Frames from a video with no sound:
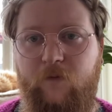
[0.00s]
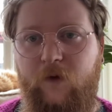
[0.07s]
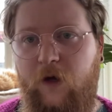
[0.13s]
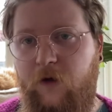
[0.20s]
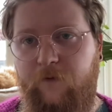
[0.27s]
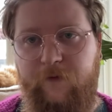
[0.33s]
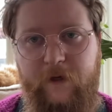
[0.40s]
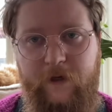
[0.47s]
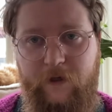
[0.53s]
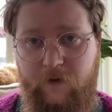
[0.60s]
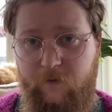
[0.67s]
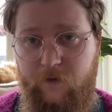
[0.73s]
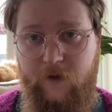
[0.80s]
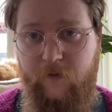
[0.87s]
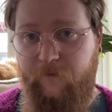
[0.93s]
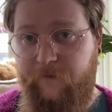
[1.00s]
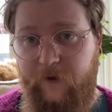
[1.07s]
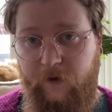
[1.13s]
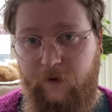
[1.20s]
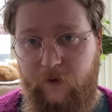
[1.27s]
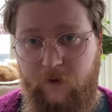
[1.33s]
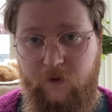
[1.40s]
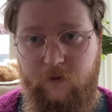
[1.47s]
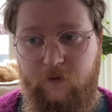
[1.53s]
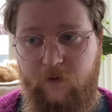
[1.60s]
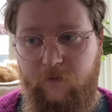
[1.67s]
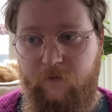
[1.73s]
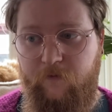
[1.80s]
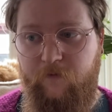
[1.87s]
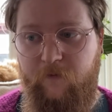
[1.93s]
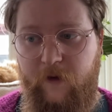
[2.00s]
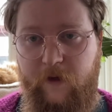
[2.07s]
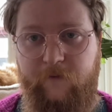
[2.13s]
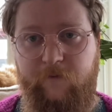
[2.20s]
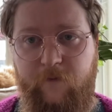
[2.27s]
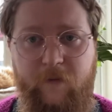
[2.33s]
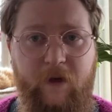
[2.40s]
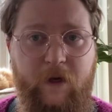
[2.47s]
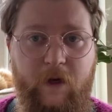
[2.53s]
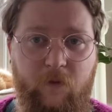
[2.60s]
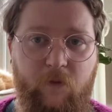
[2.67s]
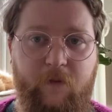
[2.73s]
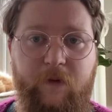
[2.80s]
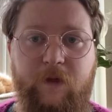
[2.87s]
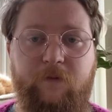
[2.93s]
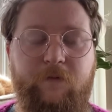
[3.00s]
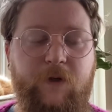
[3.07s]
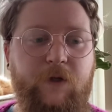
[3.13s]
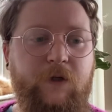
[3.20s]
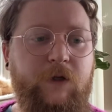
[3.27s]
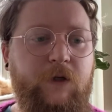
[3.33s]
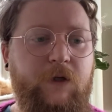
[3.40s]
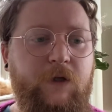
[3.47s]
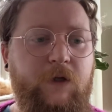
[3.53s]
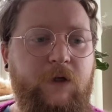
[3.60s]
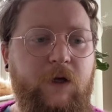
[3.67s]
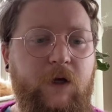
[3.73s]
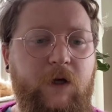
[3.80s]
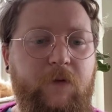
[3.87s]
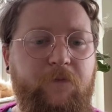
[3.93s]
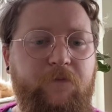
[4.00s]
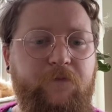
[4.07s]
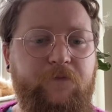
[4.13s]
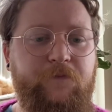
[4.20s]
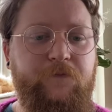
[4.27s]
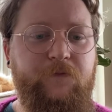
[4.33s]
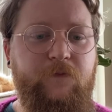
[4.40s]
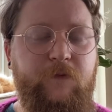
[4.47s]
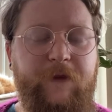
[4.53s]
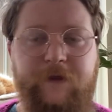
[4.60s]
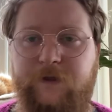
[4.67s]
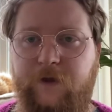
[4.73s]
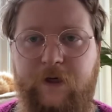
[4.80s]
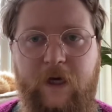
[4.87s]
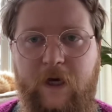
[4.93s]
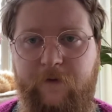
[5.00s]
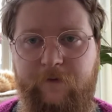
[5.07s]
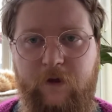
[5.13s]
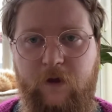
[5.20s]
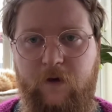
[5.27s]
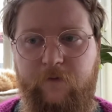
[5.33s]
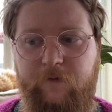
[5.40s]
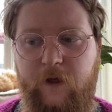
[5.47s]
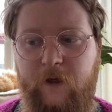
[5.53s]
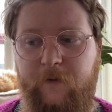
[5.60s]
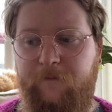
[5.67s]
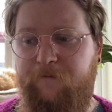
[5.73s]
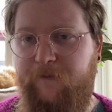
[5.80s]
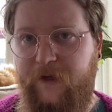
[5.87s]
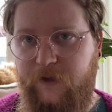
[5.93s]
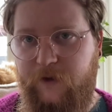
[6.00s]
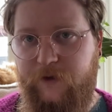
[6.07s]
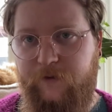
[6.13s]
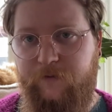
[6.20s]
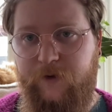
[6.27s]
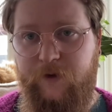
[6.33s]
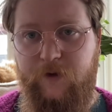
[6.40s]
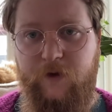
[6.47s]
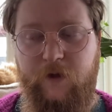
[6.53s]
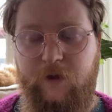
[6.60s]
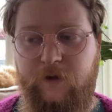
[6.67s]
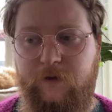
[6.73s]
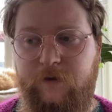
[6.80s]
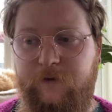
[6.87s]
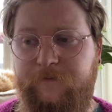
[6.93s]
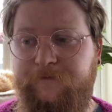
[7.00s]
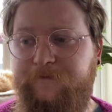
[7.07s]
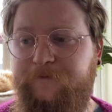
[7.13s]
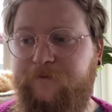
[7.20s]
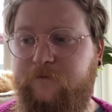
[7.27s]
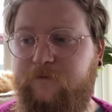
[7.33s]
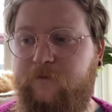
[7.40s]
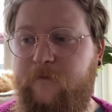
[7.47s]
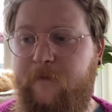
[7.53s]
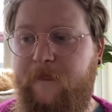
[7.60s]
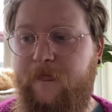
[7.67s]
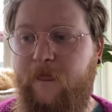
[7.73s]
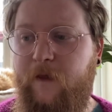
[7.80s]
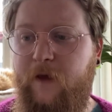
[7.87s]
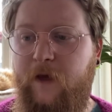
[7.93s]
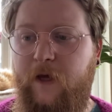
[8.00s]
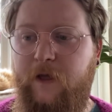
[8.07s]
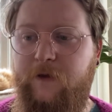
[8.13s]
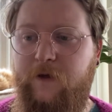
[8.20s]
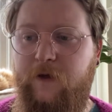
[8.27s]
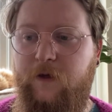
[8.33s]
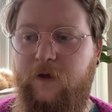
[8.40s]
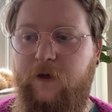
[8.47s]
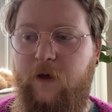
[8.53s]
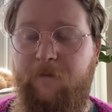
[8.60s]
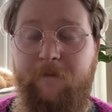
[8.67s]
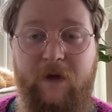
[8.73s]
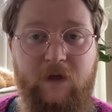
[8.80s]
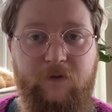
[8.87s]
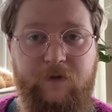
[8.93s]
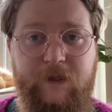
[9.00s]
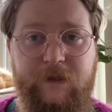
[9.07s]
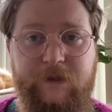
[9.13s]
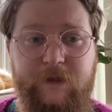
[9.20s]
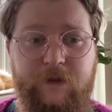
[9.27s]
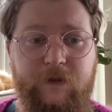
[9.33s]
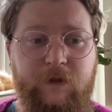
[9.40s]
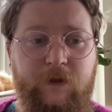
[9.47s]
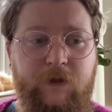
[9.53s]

overlay at some things that you can make for men and women, but they don't have a lot of like men's jumpers, and as a male knitter